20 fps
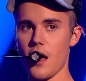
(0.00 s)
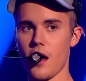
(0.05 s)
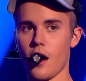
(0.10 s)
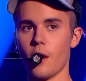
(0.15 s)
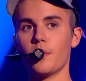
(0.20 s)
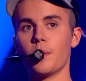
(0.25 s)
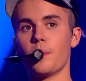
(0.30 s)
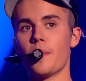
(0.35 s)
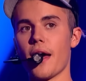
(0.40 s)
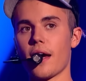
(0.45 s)
Yeah,
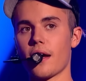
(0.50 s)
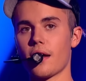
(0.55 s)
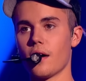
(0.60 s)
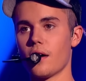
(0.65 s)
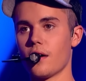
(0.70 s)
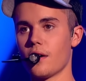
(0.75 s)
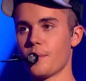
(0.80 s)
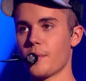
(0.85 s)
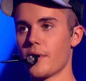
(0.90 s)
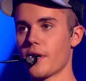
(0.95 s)
I'll be back.
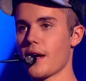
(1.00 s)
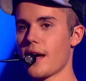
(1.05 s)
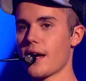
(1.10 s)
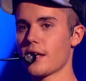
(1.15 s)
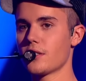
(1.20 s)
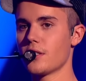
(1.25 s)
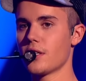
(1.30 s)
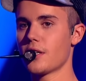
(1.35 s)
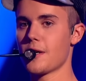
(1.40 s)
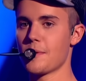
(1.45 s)
I'm going to
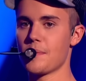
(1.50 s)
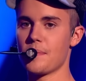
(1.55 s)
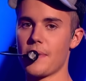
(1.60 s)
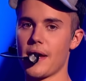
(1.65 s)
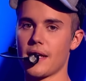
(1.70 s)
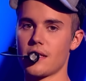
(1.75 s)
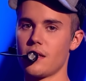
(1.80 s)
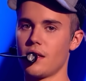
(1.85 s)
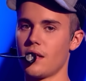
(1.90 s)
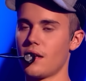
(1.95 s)
actually come
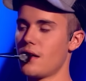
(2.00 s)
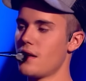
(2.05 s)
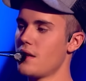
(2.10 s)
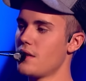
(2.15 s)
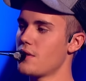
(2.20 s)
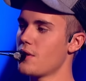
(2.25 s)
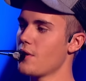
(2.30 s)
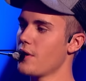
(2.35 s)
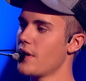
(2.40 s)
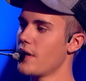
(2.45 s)
back to London and
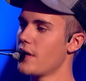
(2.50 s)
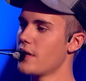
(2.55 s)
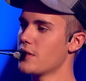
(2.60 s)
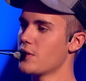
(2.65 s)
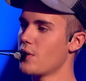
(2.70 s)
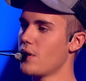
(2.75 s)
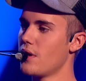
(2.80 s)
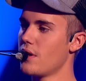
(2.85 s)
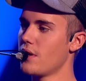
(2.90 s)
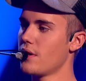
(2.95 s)
tour here as
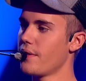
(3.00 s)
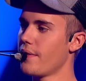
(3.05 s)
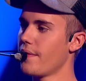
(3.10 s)
well.